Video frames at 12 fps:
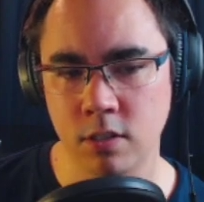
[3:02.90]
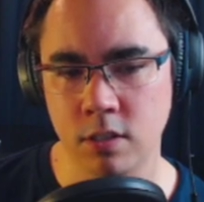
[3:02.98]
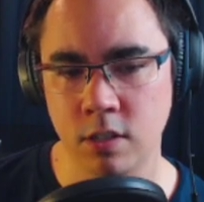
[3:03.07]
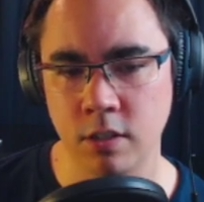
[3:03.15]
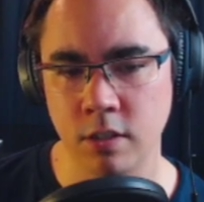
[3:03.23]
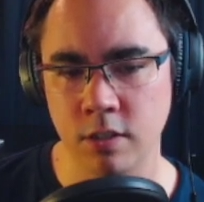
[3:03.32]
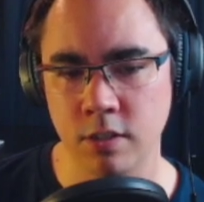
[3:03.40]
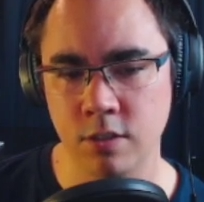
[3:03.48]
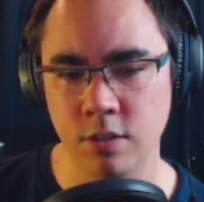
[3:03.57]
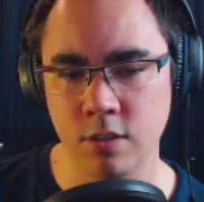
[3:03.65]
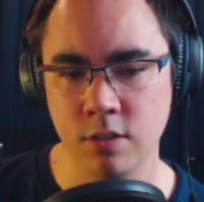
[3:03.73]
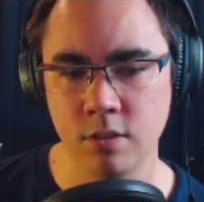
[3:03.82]
to,
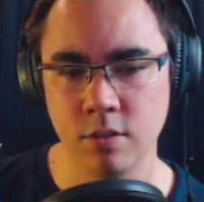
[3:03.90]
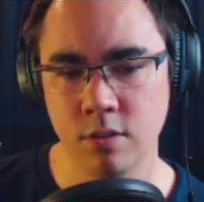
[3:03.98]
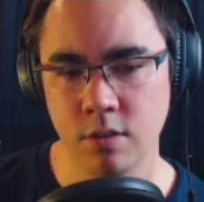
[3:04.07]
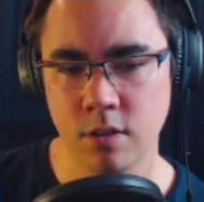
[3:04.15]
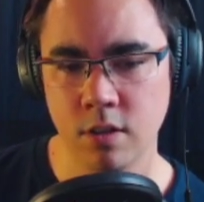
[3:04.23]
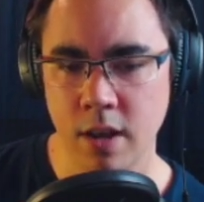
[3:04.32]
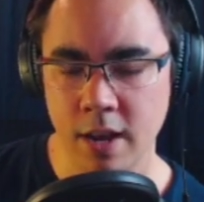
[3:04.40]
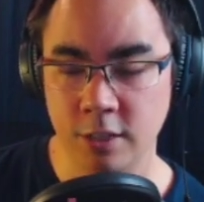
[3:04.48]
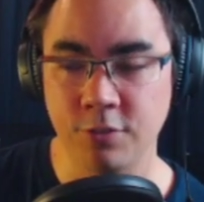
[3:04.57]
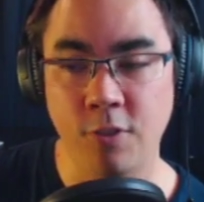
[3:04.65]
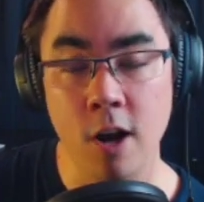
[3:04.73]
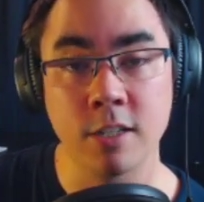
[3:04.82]

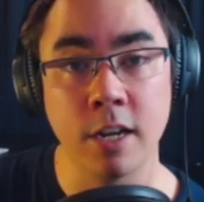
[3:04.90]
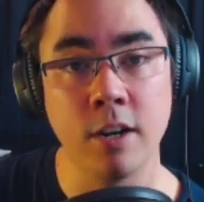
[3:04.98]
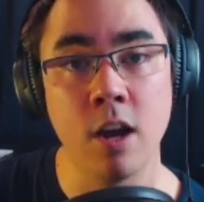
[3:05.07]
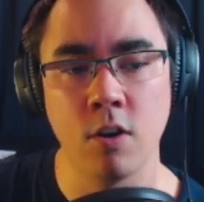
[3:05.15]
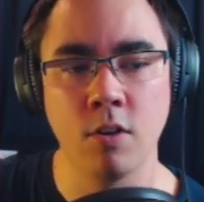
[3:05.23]
as far as I know,